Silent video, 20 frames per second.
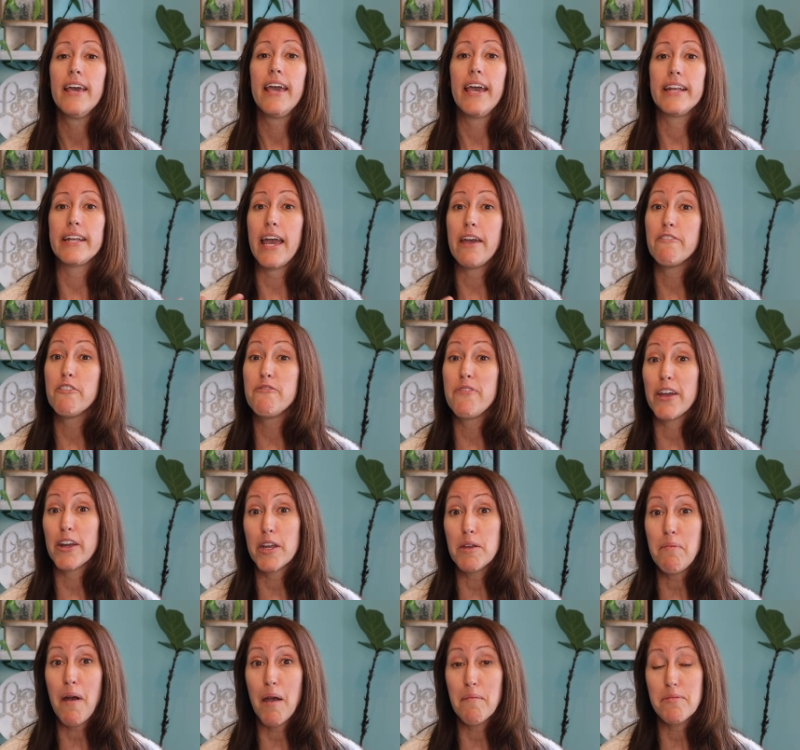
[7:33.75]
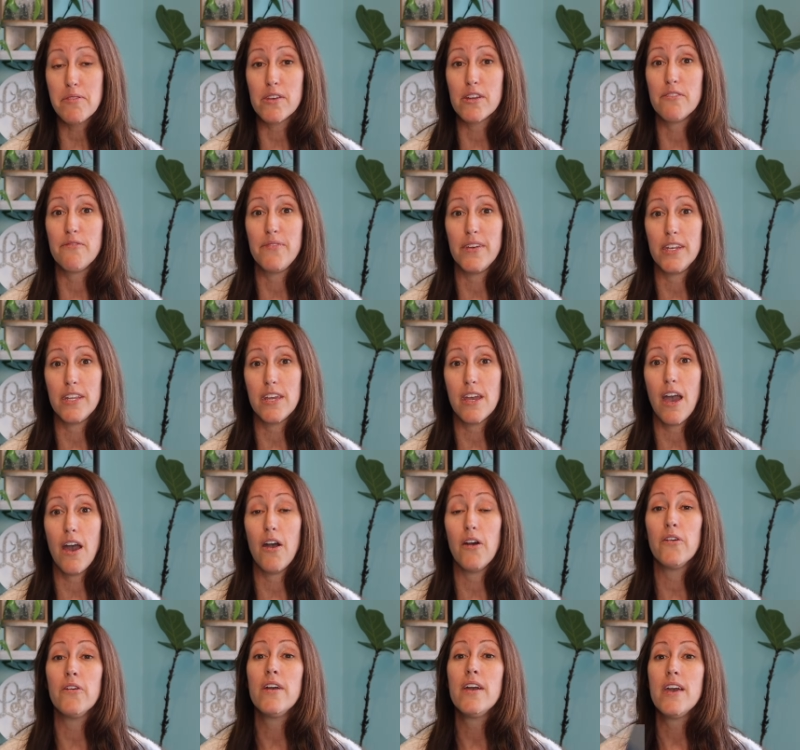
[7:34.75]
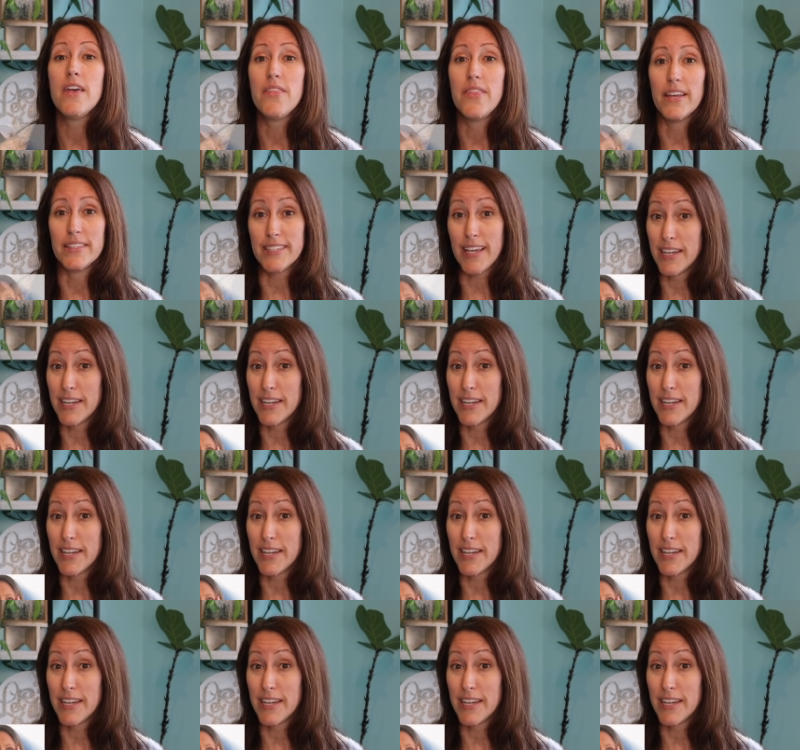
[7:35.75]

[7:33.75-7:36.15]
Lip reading: And I have a very popular video that's